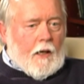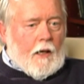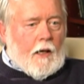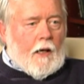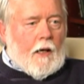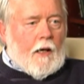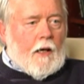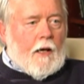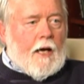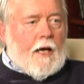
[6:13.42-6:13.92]

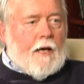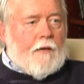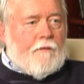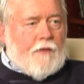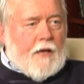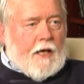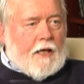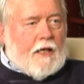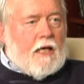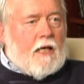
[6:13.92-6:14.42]
uh, and
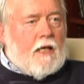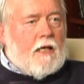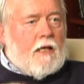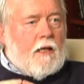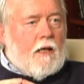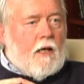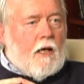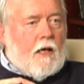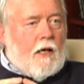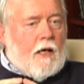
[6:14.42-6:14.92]
then
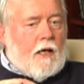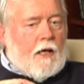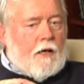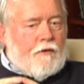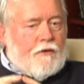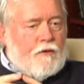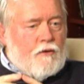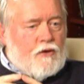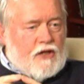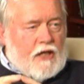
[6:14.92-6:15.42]
he
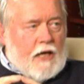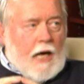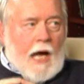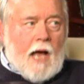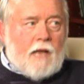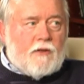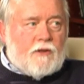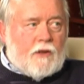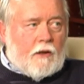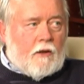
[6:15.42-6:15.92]

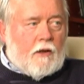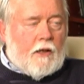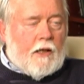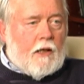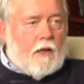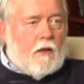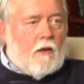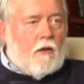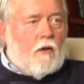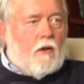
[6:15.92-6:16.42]

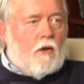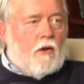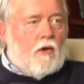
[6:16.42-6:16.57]
enthusiastically